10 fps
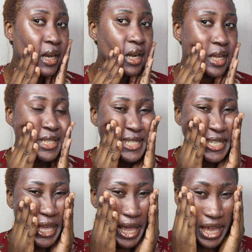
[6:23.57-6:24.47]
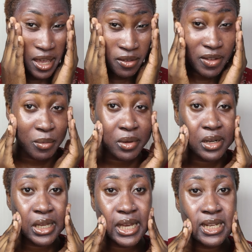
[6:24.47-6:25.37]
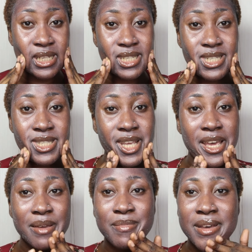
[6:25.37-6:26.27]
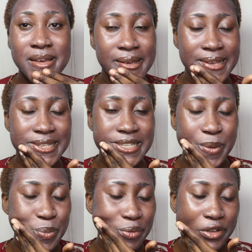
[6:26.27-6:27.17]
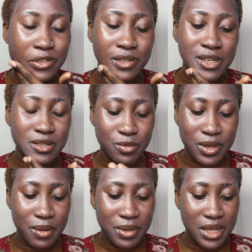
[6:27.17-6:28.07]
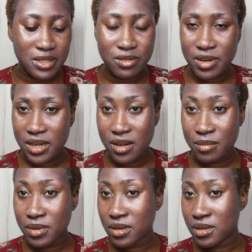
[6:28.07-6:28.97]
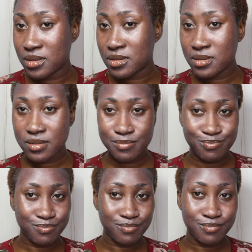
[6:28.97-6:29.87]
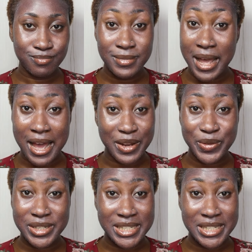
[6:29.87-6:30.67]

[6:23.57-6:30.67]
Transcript: Let's see if I'm going to get the same separation as to what I'm getting right now, because I don't